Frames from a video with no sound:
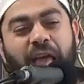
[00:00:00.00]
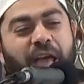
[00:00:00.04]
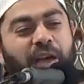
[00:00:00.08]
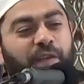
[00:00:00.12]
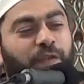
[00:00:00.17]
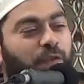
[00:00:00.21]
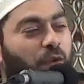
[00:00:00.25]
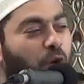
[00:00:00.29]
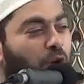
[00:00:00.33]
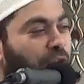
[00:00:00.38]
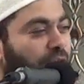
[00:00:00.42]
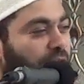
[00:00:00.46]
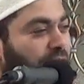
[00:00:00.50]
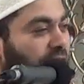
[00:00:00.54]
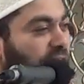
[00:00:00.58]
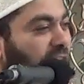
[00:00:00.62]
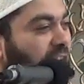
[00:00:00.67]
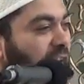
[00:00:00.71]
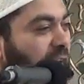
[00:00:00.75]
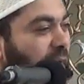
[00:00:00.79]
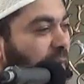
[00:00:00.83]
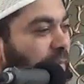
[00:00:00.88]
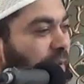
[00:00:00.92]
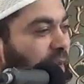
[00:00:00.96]
For
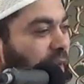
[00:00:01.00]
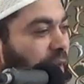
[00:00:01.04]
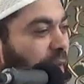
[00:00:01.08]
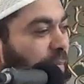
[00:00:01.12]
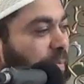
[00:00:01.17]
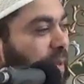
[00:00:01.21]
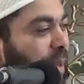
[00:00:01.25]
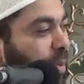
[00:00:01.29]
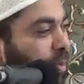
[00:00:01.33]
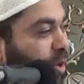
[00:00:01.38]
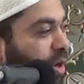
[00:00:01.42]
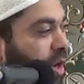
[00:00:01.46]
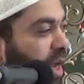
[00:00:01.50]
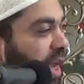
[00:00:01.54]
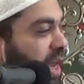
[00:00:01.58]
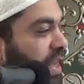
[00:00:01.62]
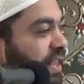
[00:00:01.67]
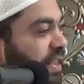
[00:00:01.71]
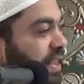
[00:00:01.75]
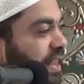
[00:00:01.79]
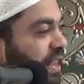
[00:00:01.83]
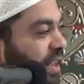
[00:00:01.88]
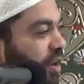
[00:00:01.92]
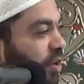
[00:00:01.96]
them,
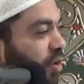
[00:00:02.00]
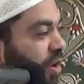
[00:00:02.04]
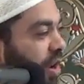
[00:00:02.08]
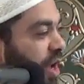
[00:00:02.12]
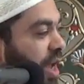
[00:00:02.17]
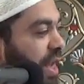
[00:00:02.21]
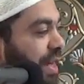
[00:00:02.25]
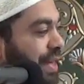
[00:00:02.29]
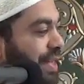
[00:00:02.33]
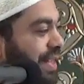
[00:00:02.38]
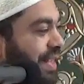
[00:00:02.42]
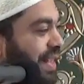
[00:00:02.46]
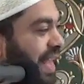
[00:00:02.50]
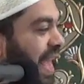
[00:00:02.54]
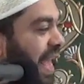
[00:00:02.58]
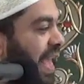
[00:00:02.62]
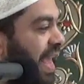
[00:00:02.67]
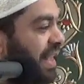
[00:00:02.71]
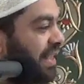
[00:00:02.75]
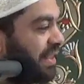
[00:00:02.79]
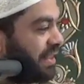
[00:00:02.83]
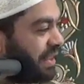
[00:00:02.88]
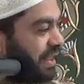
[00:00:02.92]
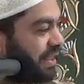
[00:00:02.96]
memorizing the Quran is the
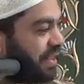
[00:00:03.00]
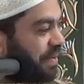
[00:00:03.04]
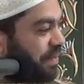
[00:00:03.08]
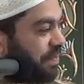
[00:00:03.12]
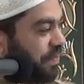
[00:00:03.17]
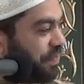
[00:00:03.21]
end.